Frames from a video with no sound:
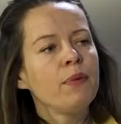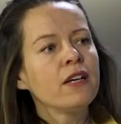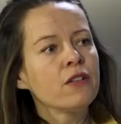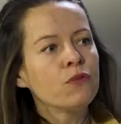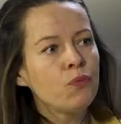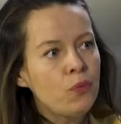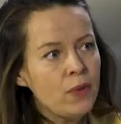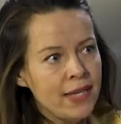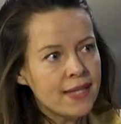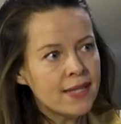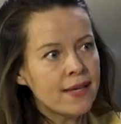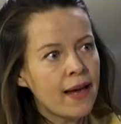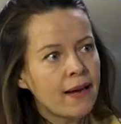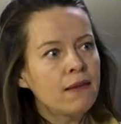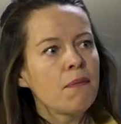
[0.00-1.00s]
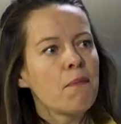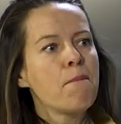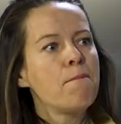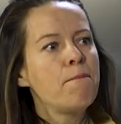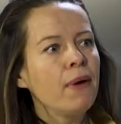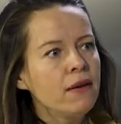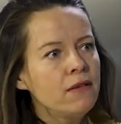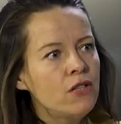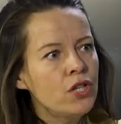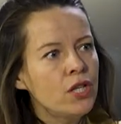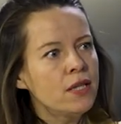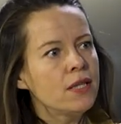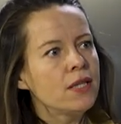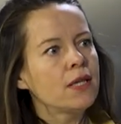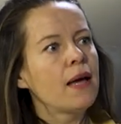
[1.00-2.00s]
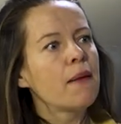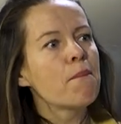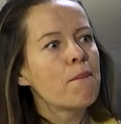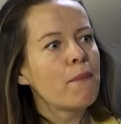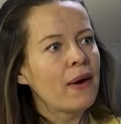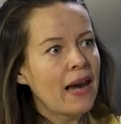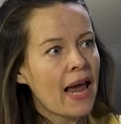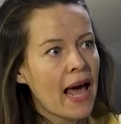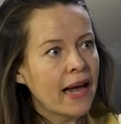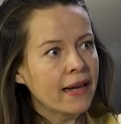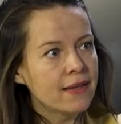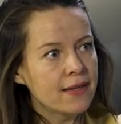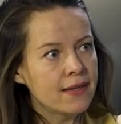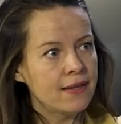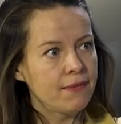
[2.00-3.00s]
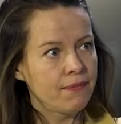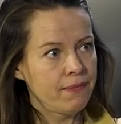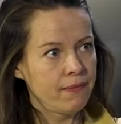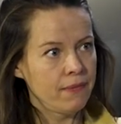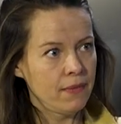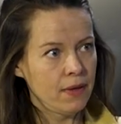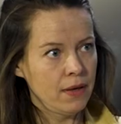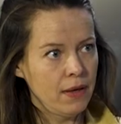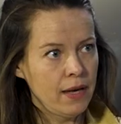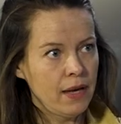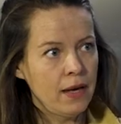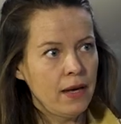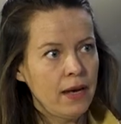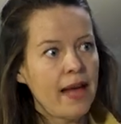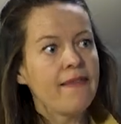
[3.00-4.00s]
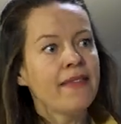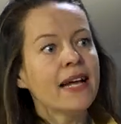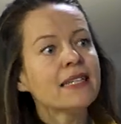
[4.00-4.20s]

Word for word: because we set budgets and plans, and